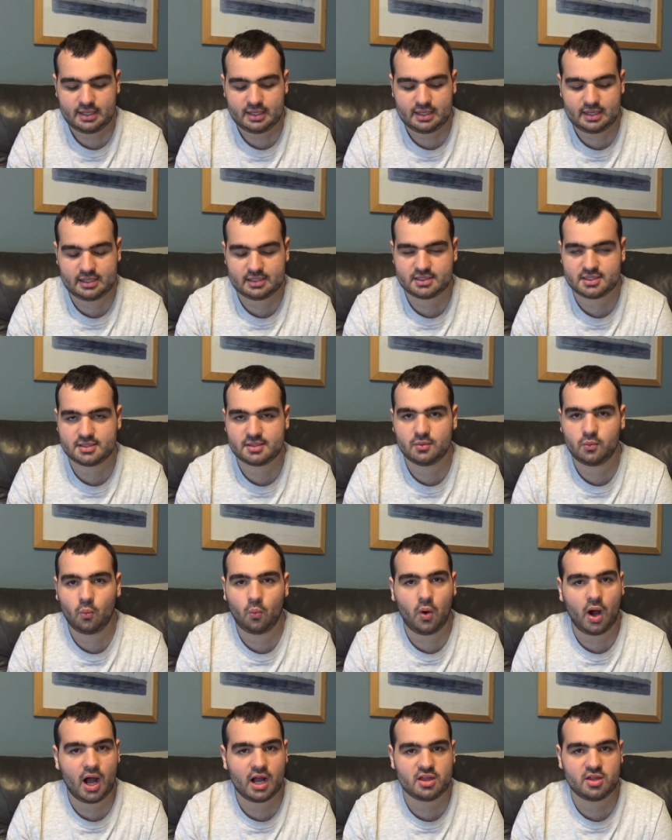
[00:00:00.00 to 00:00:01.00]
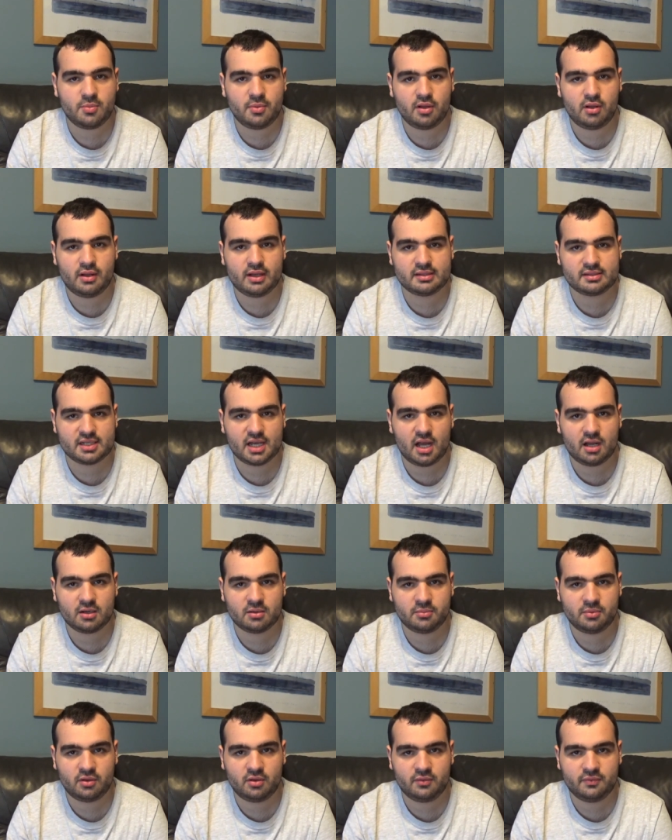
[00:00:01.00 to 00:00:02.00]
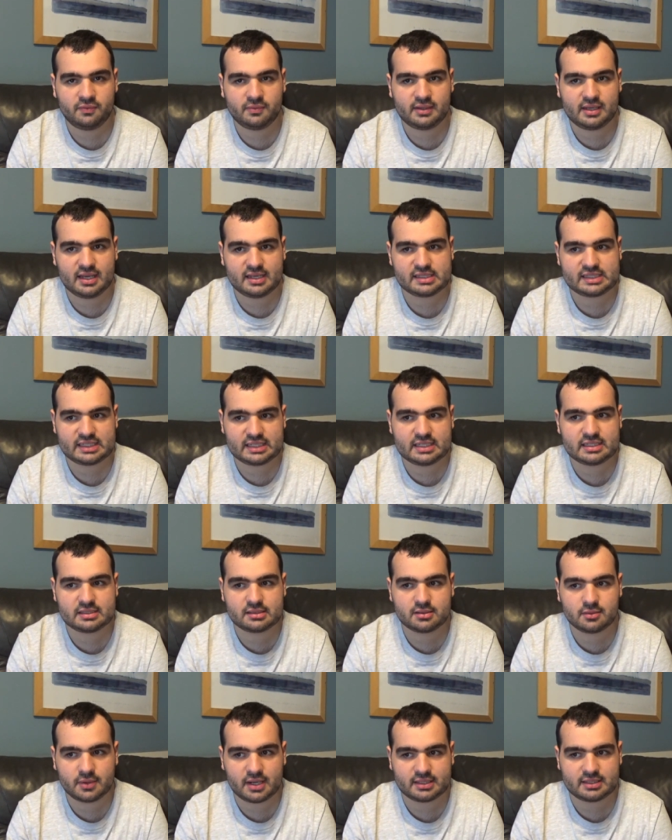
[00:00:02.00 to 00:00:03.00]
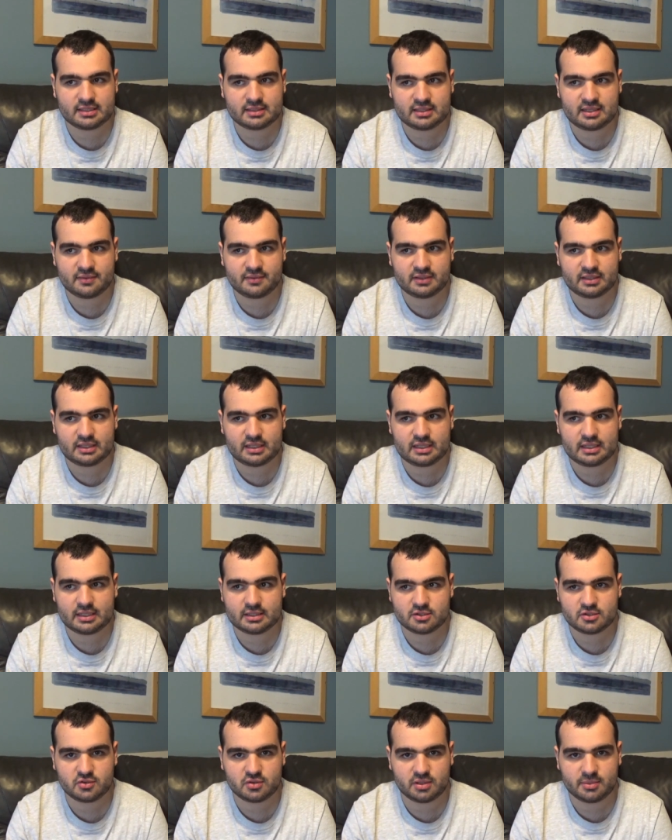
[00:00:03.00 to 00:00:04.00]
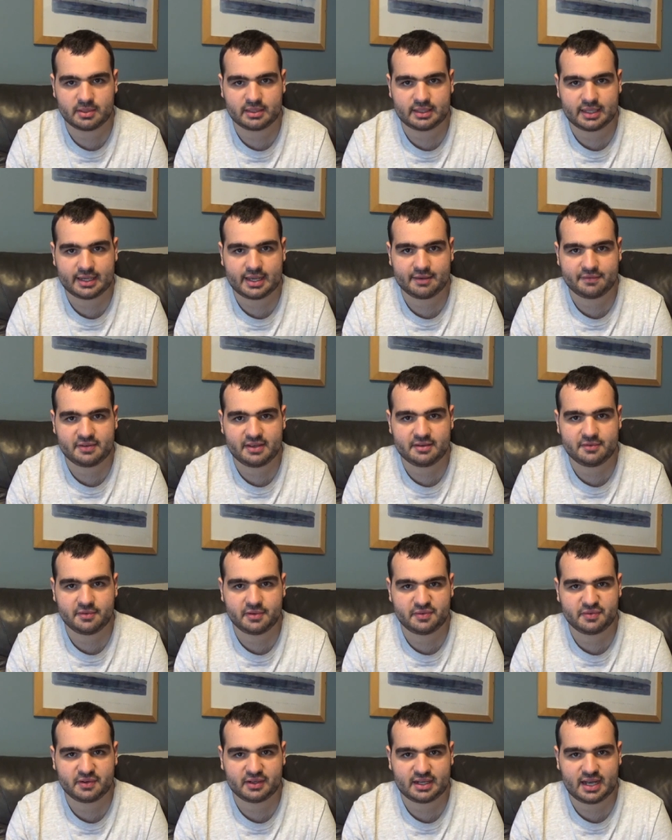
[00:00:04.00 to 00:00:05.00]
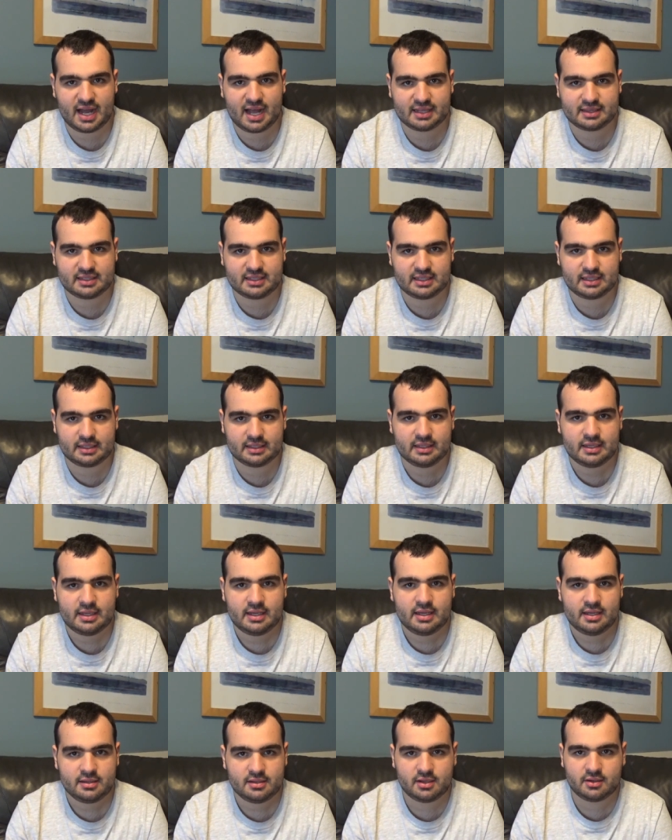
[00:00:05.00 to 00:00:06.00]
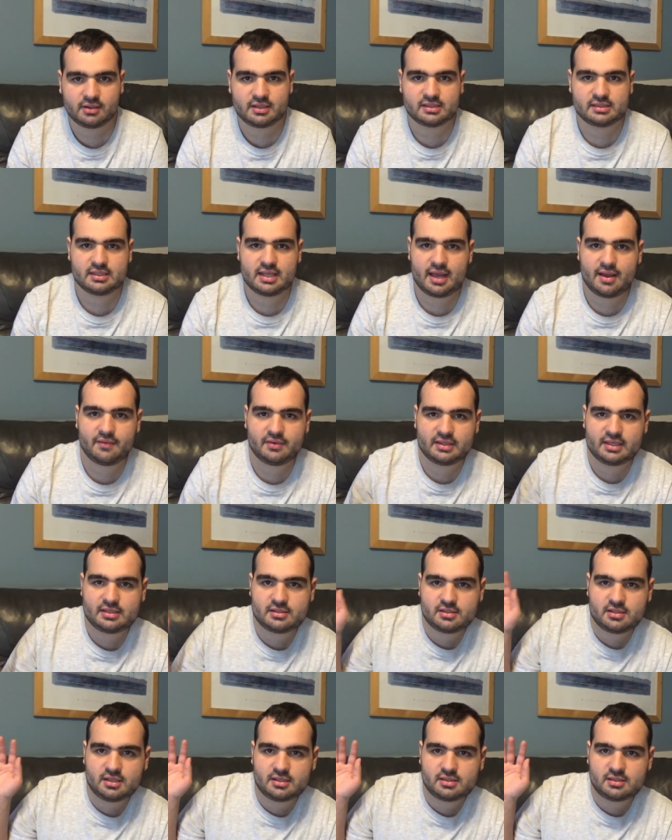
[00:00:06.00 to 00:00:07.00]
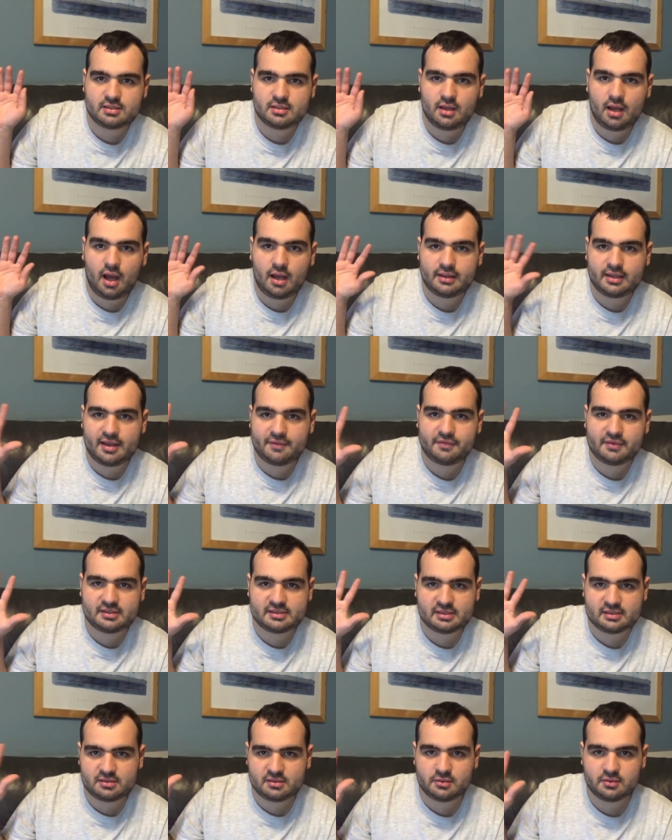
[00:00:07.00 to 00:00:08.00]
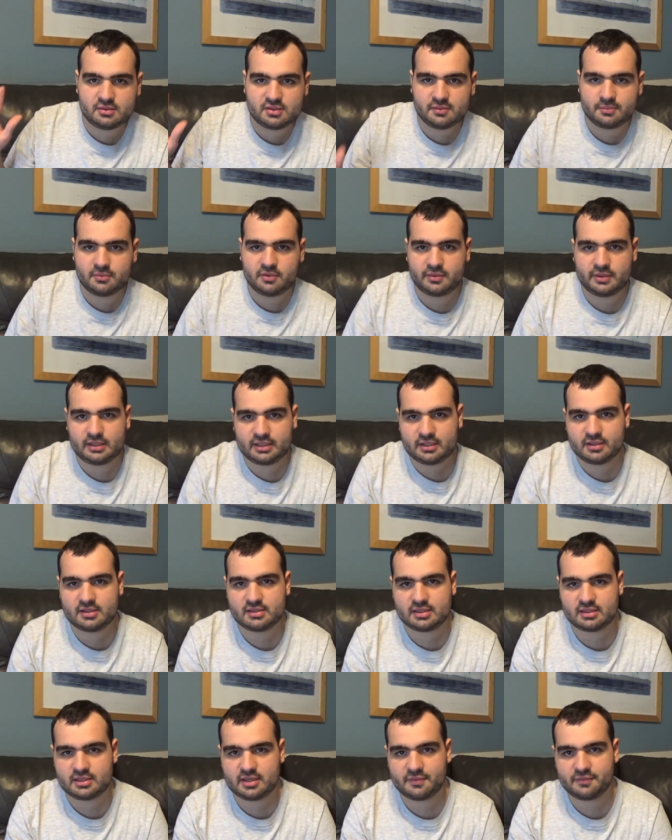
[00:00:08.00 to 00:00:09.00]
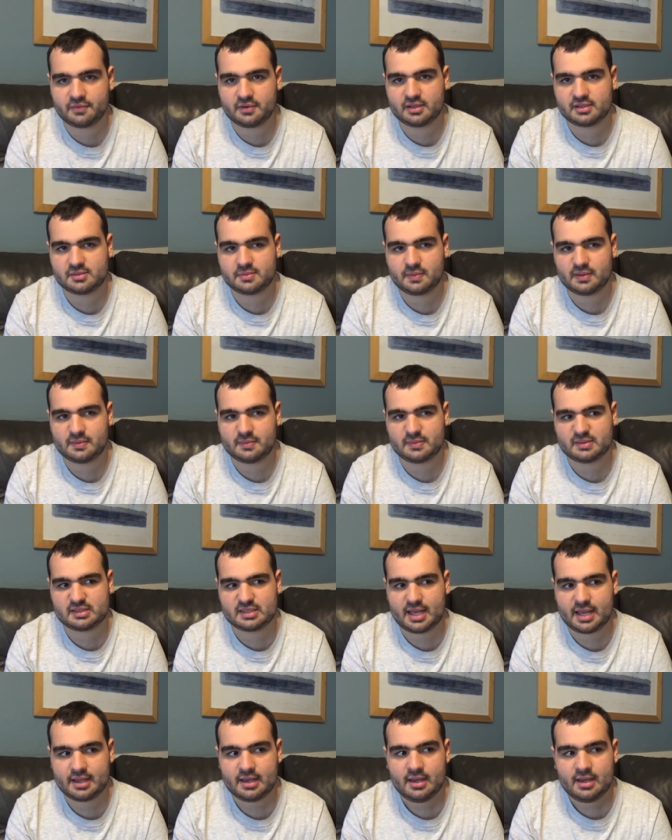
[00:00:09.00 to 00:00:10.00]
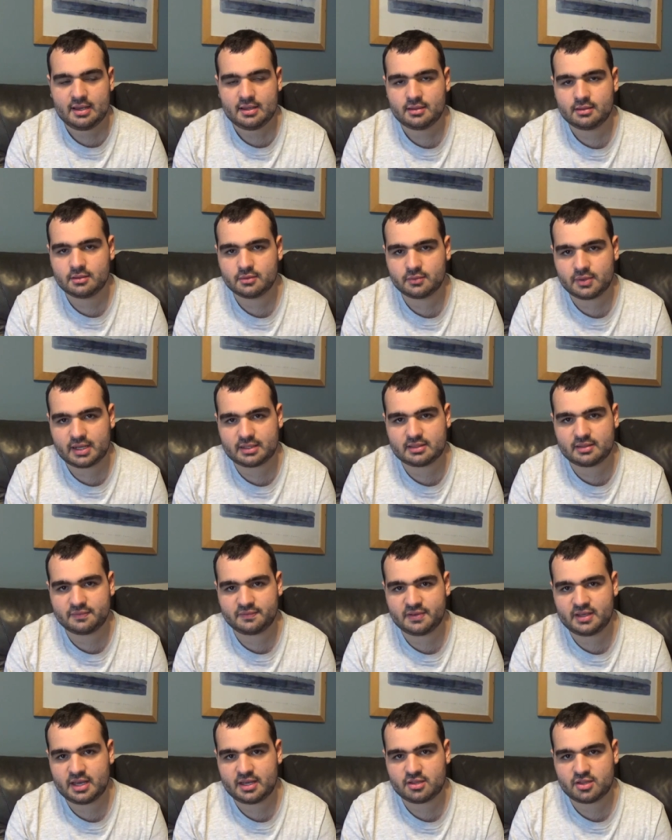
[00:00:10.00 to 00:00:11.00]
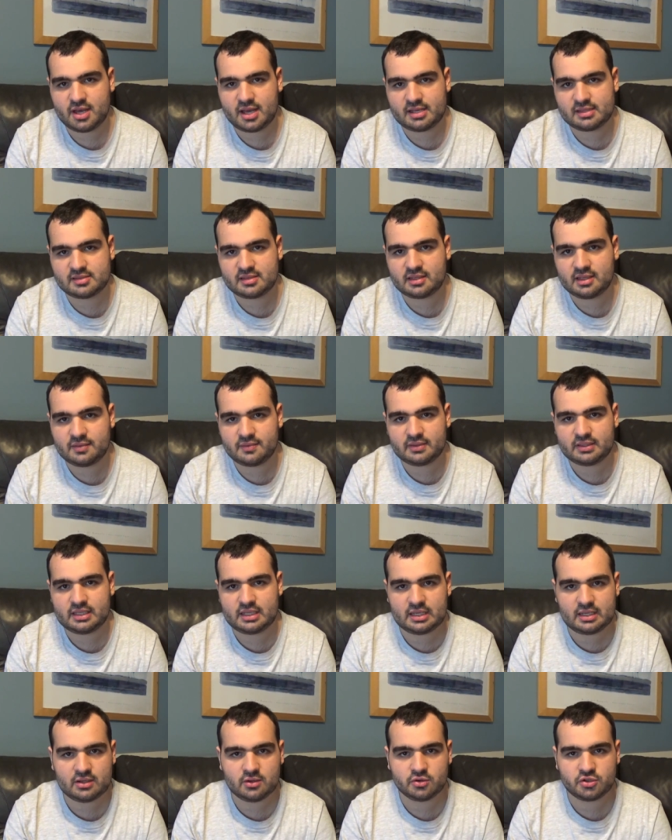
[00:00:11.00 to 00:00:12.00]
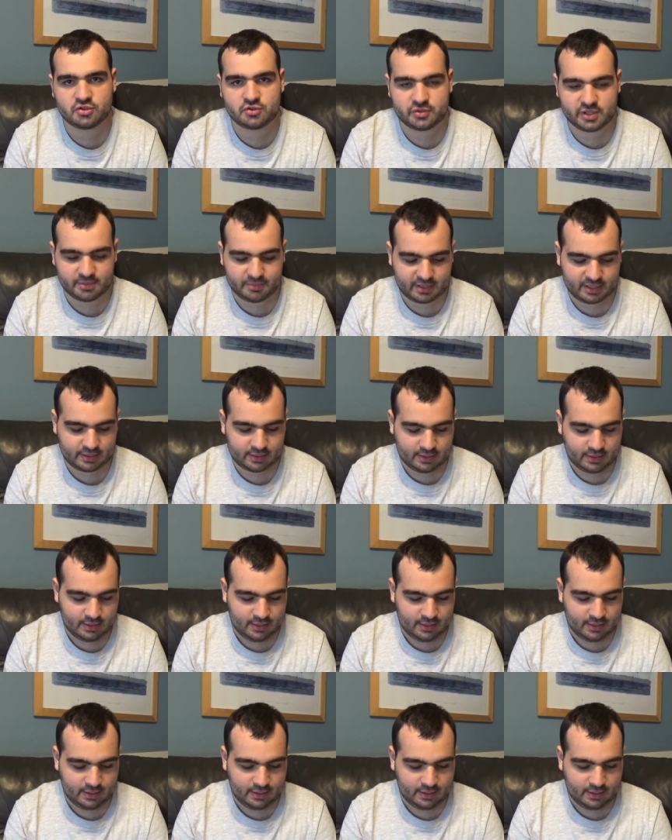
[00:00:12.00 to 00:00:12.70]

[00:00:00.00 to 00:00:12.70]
It's watchable and tolerable because it is direct-to-DVD and streaming. Like, I think we forgot the, you know, because not everything's just a Netflix-exclusive movie. There is a difference when it was, like, directed VHS, DVD, or streaming.